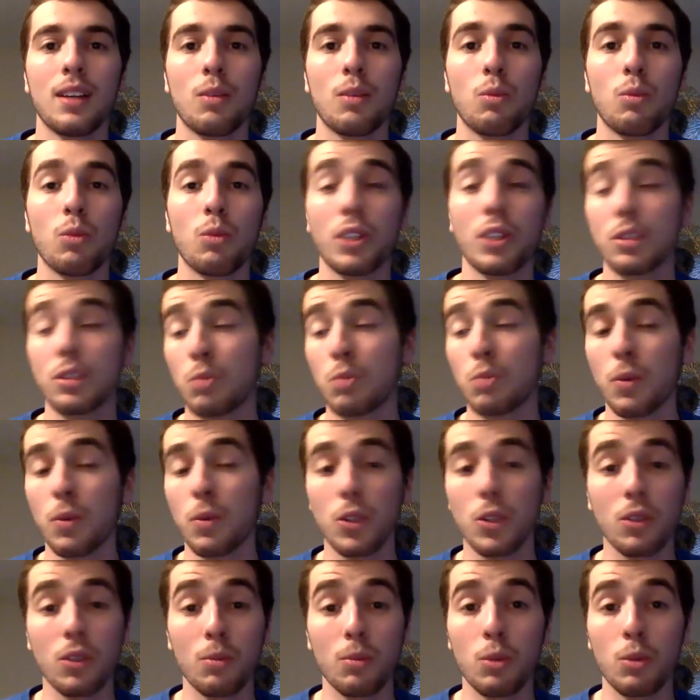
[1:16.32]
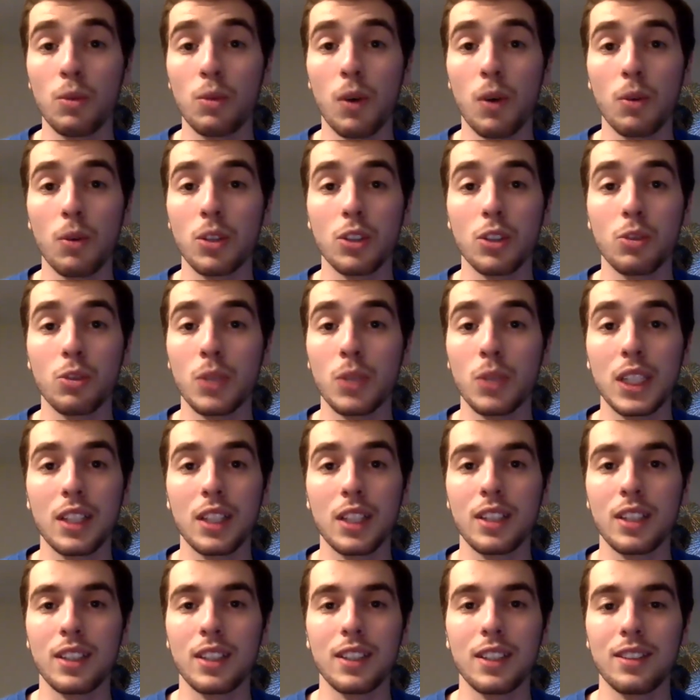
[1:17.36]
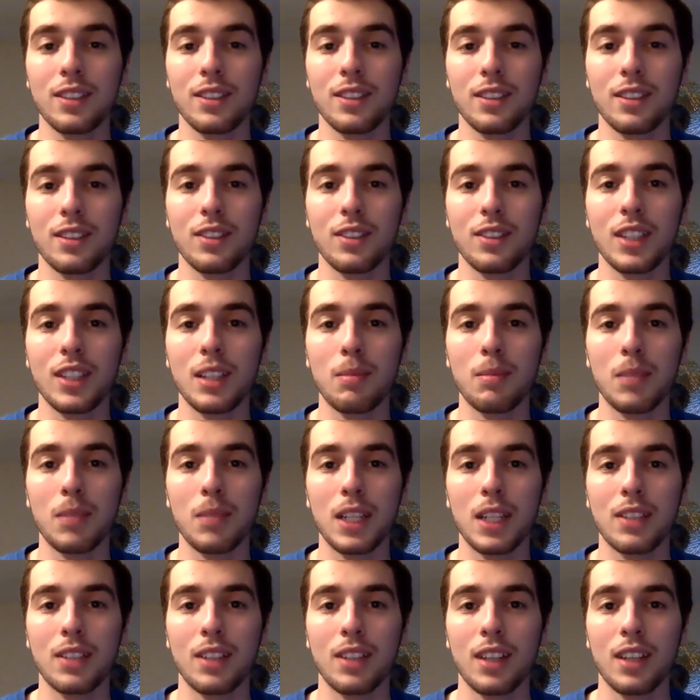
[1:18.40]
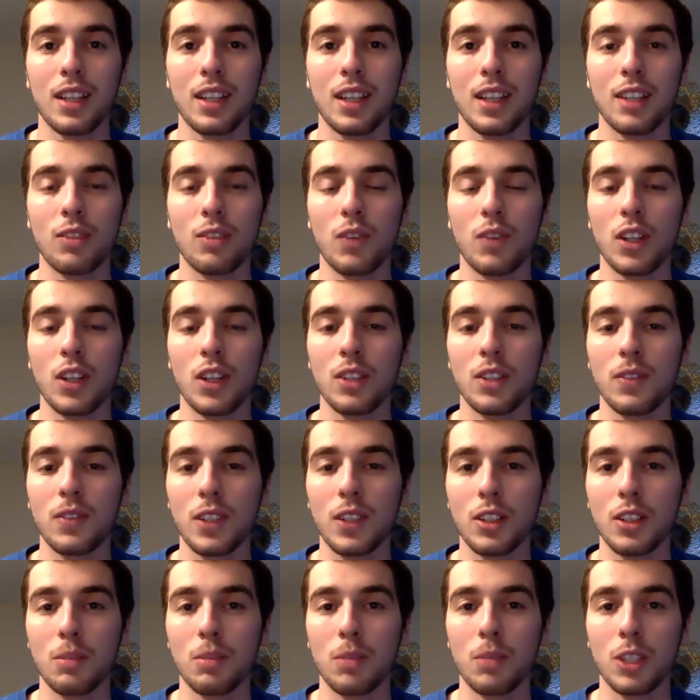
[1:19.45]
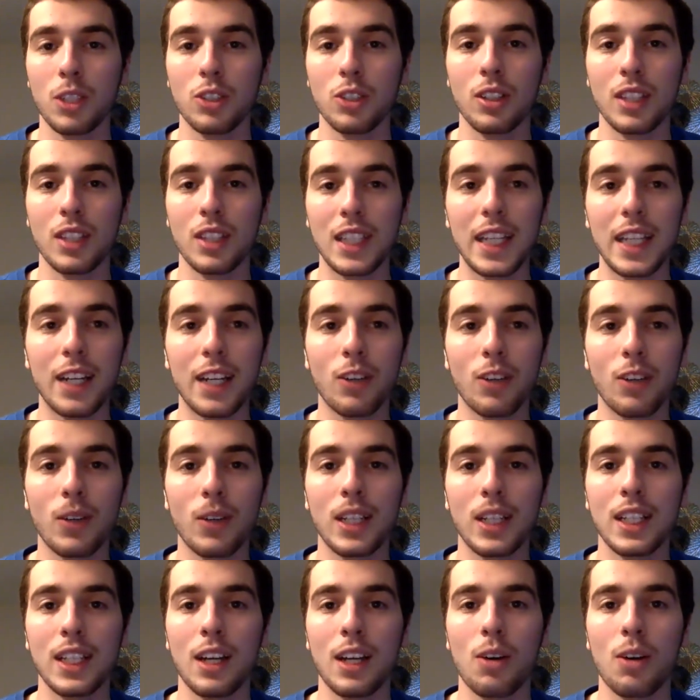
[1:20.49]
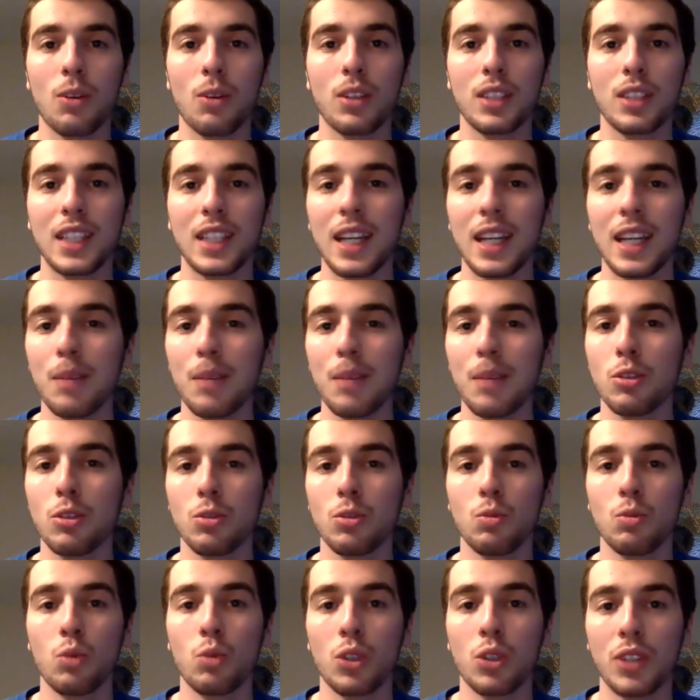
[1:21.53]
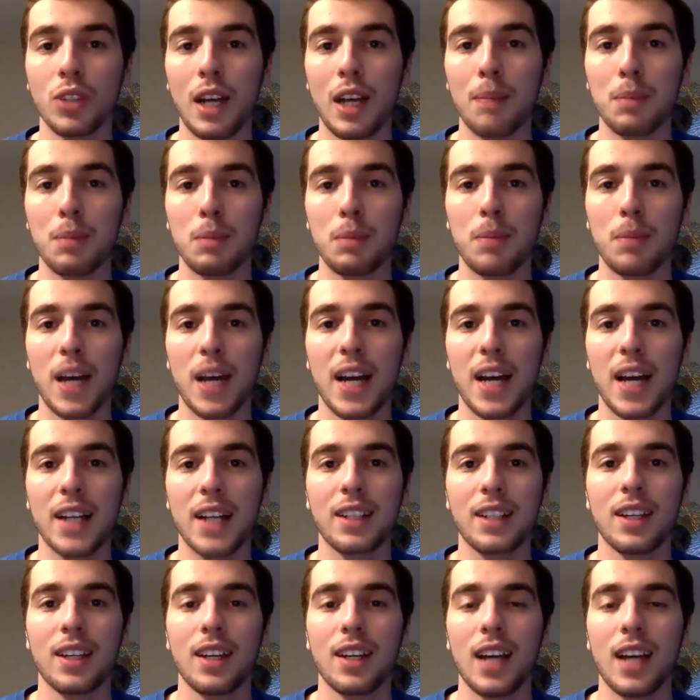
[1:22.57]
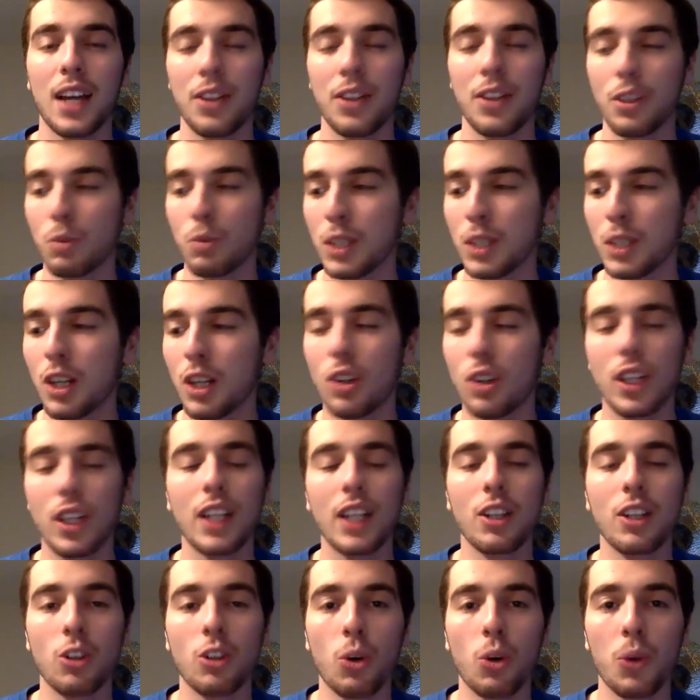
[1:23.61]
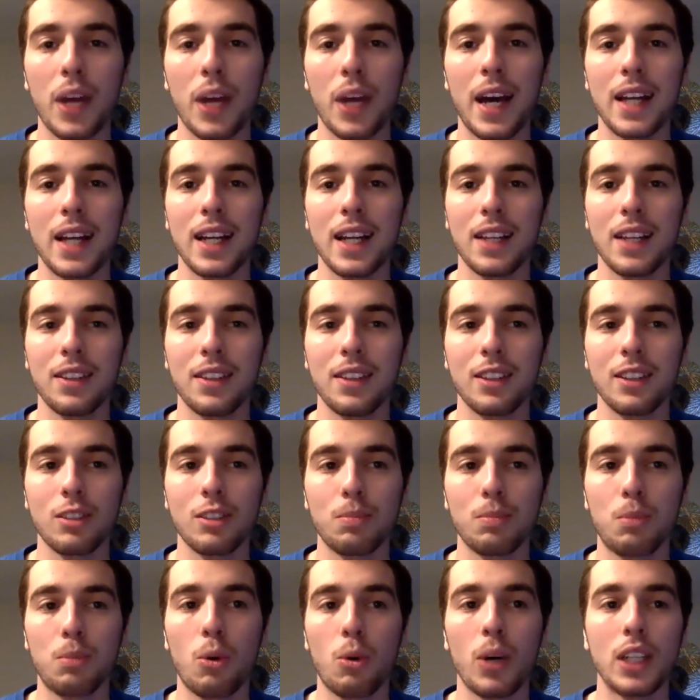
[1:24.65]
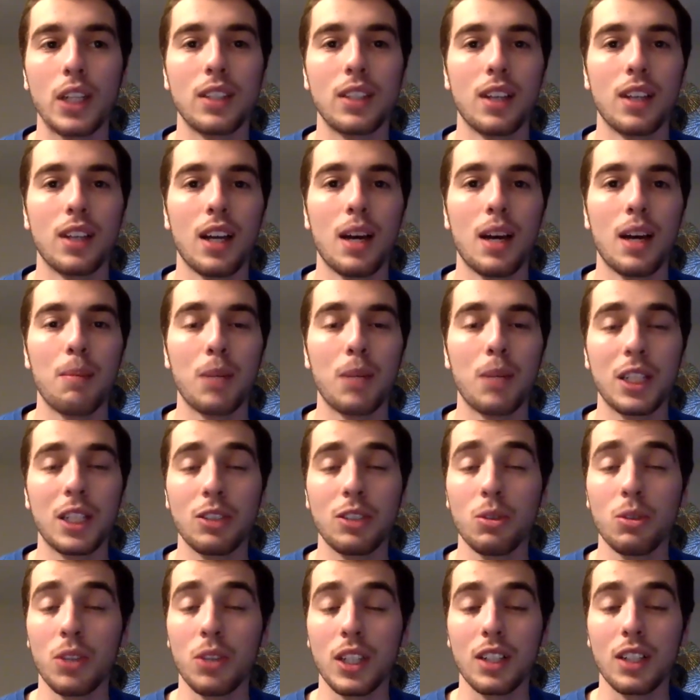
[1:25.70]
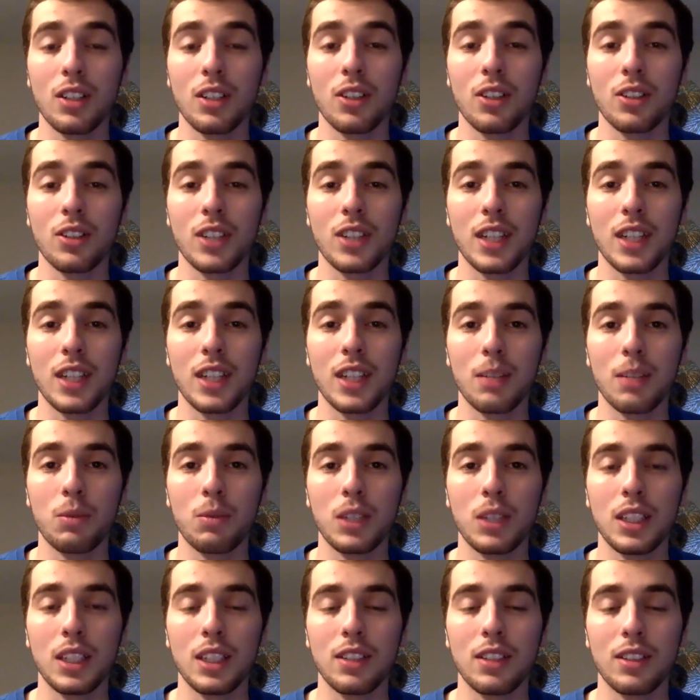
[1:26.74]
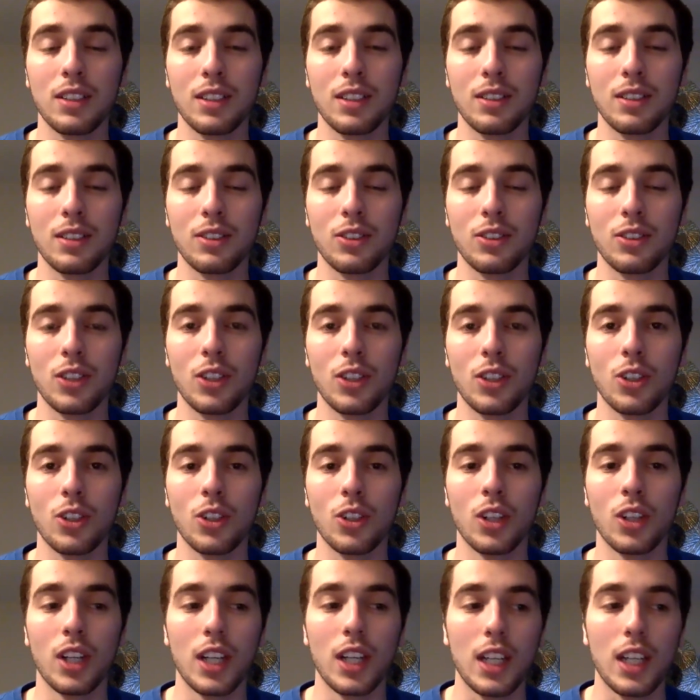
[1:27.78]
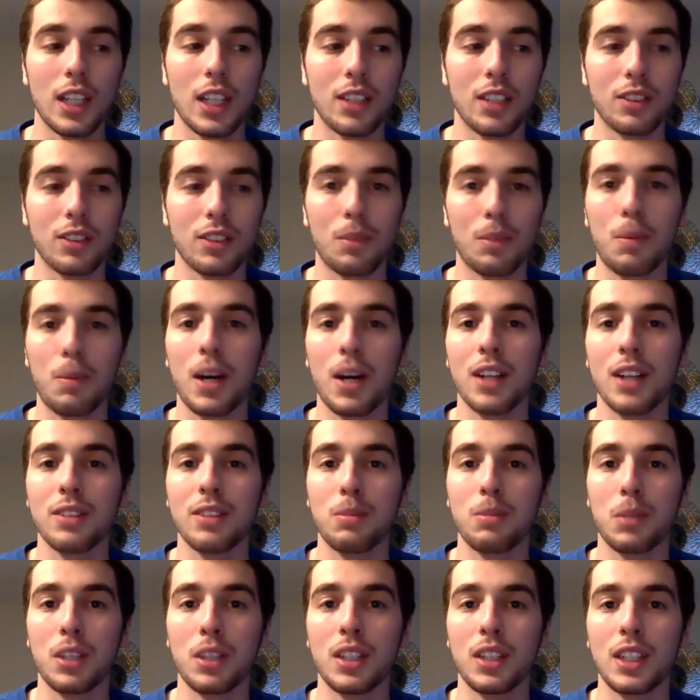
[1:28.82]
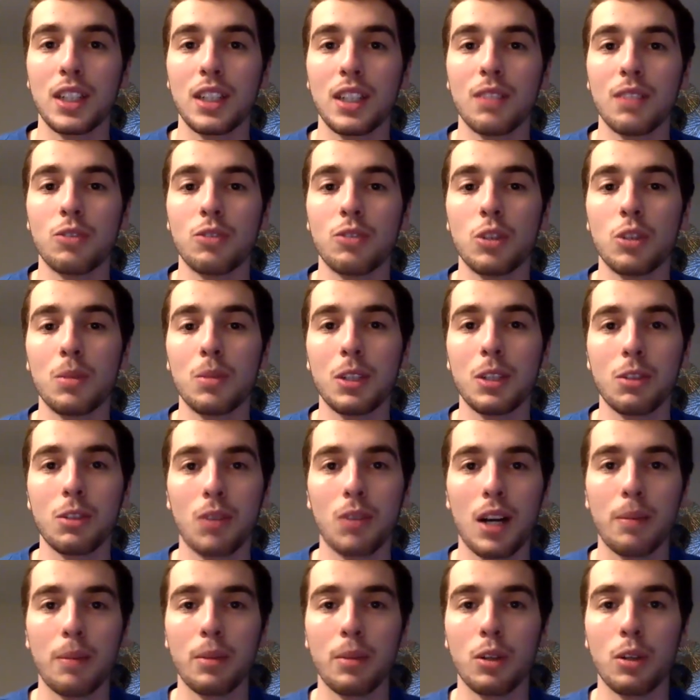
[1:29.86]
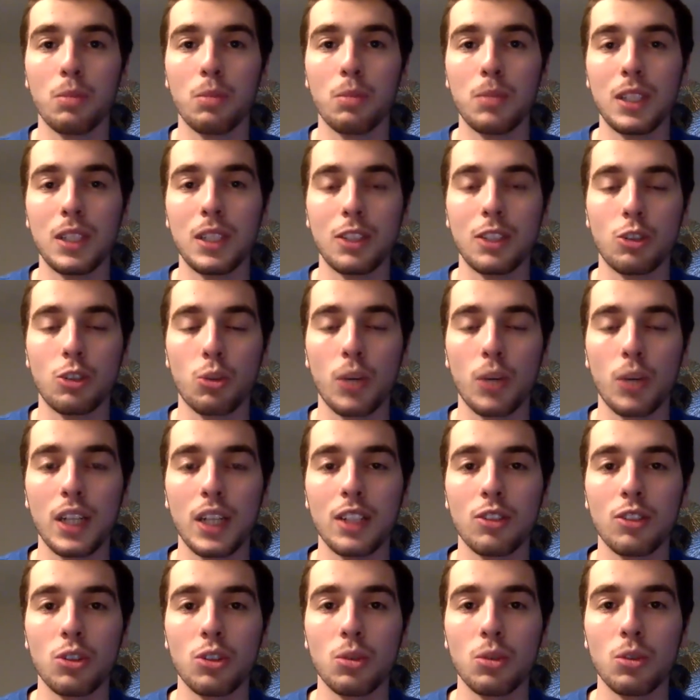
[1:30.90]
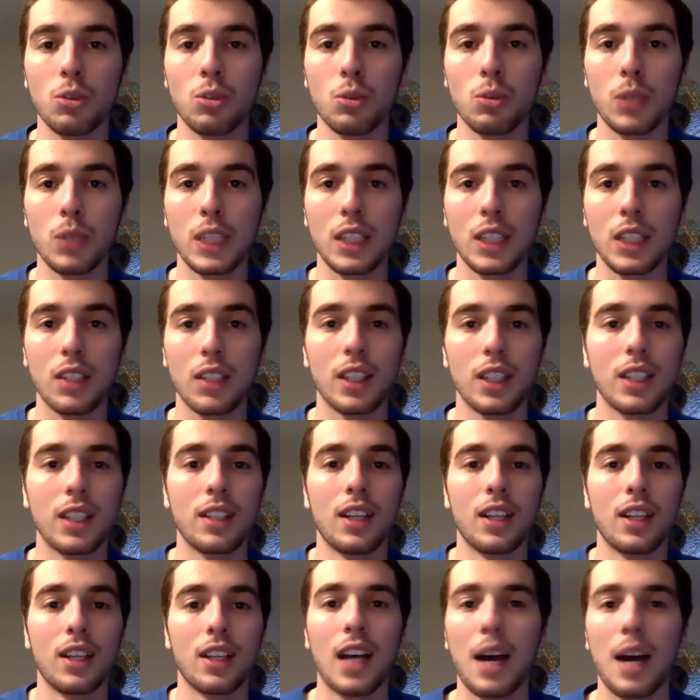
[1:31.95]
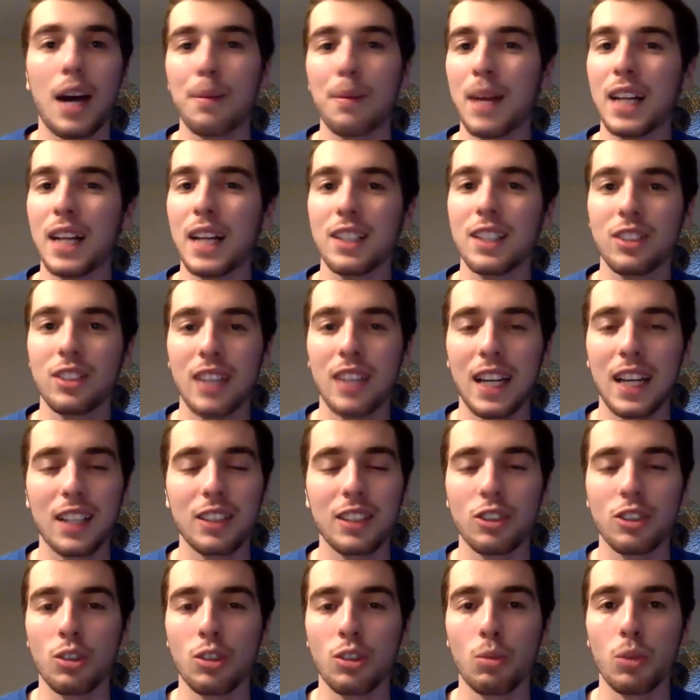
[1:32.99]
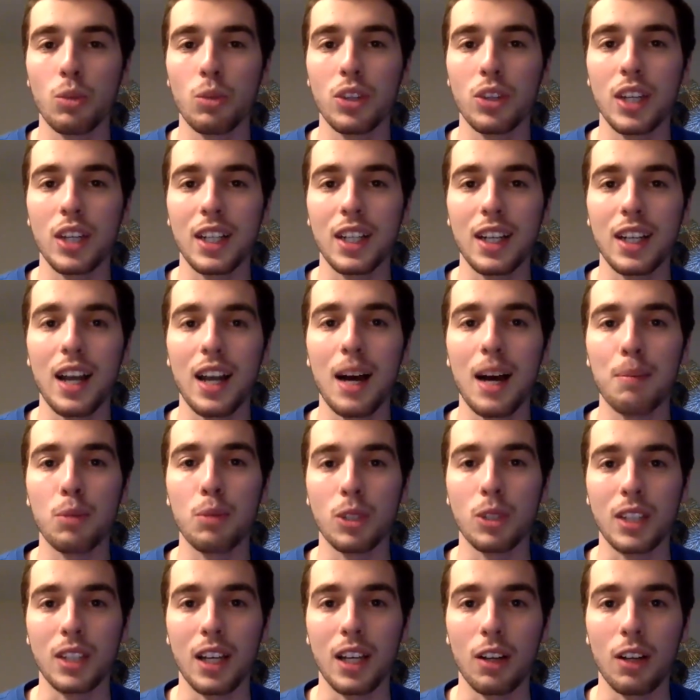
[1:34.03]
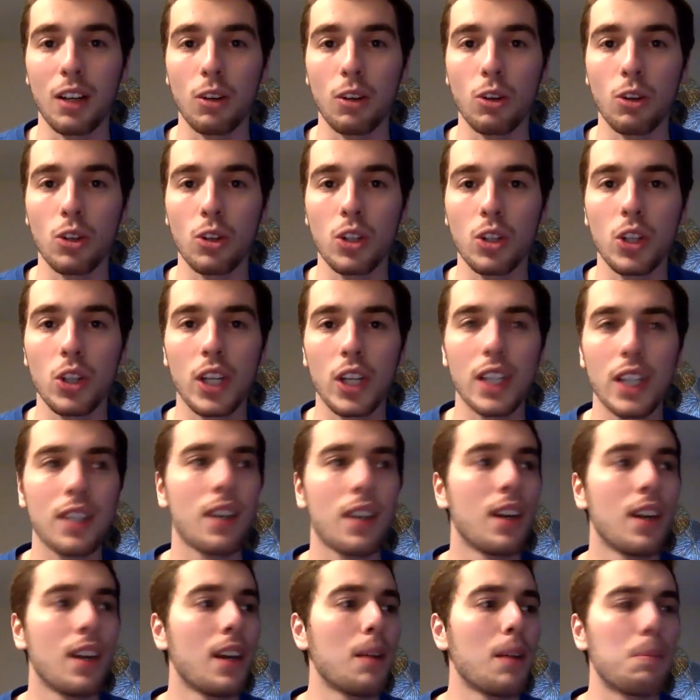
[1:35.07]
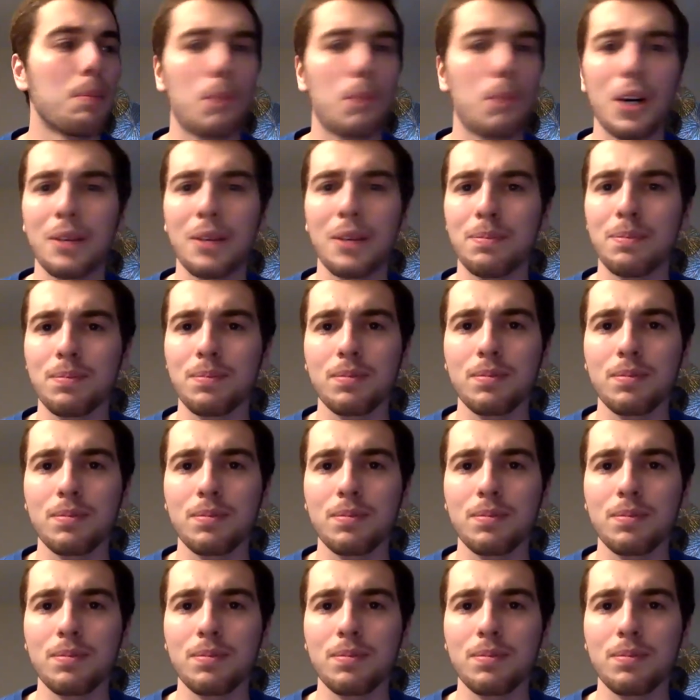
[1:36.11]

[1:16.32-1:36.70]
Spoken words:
Let's move over to New England. This is a team that is very, very much in the air right now. Cam Newton will not be back. I think we all kind of know that at this point. But I do think another guy that we need to consider is a possibility of Jimmy Garoppolo being traded to New England. I'm not exactly sure what that comp would kind of look like, but